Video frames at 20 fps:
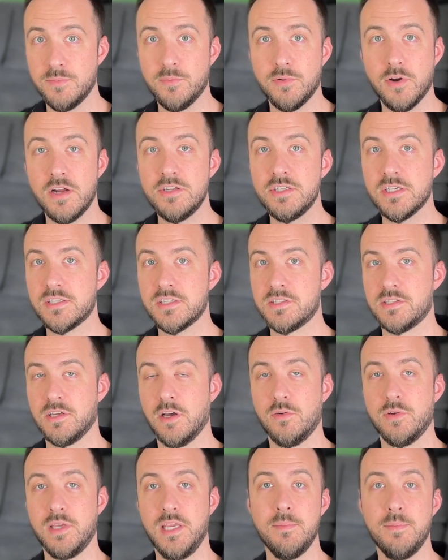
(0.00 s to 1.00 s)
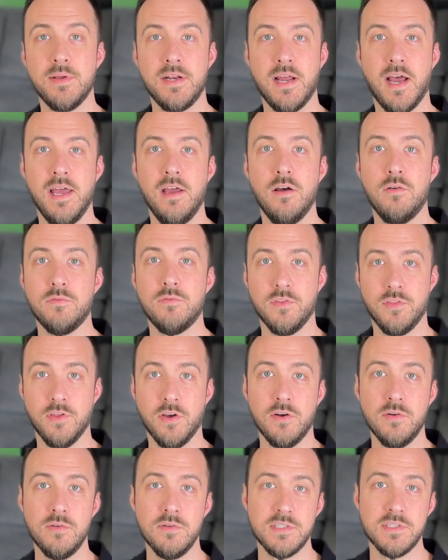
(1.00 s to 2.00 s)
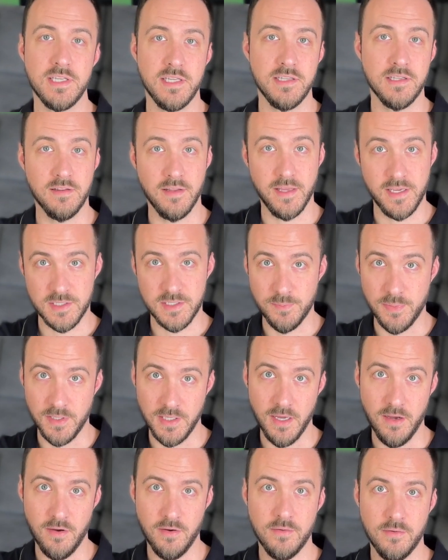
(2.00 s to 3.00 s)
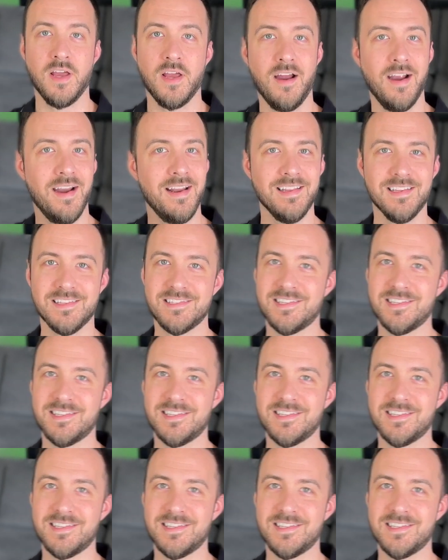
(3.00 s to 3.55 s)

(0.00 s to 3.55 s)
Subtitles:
projects. So keep an eye out for those in the links below. All right, let's